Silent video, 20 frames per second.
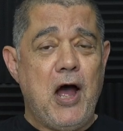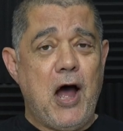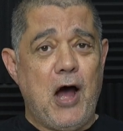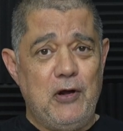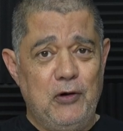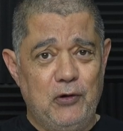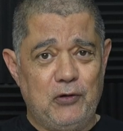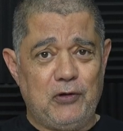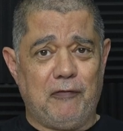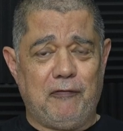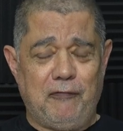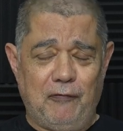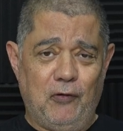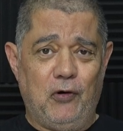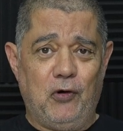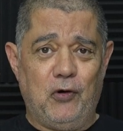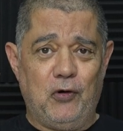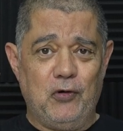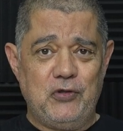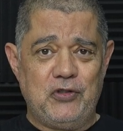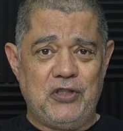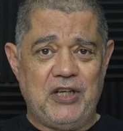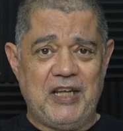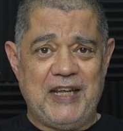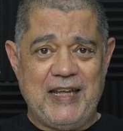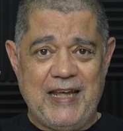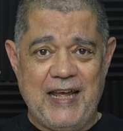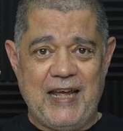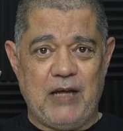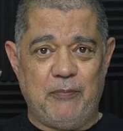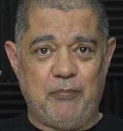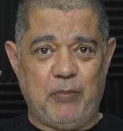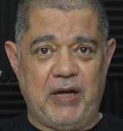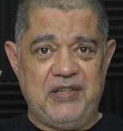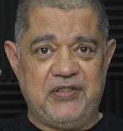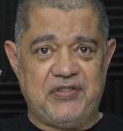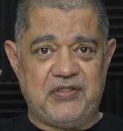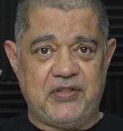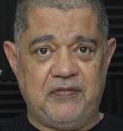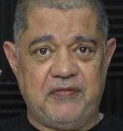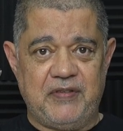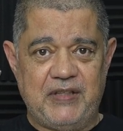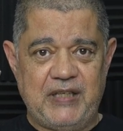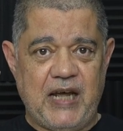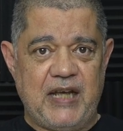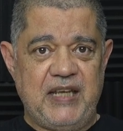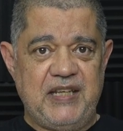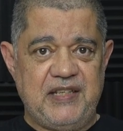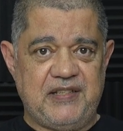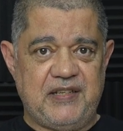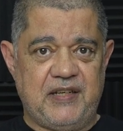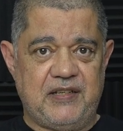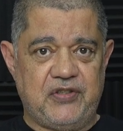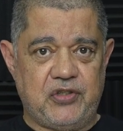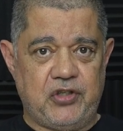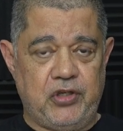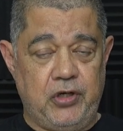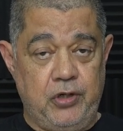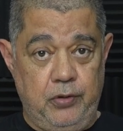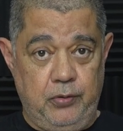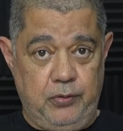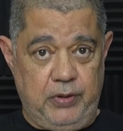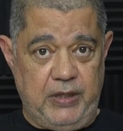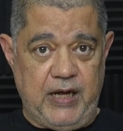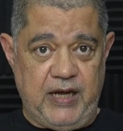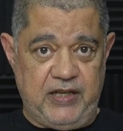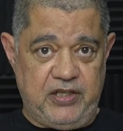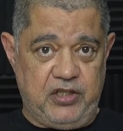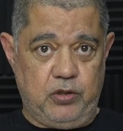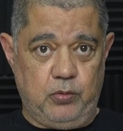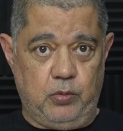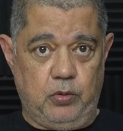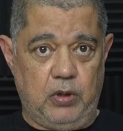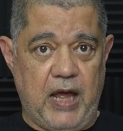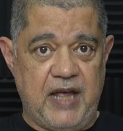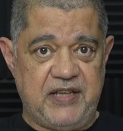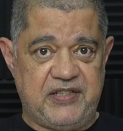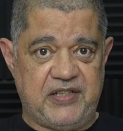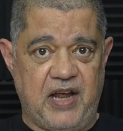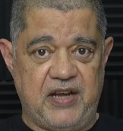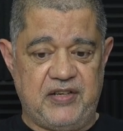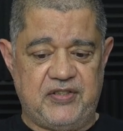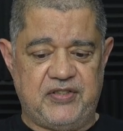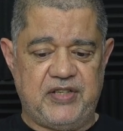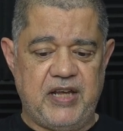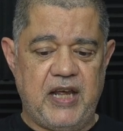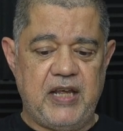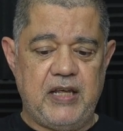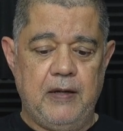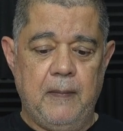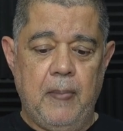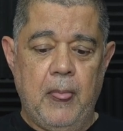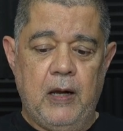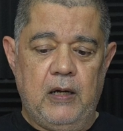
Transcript: another four hundred gigabytes of data to the actual S S D.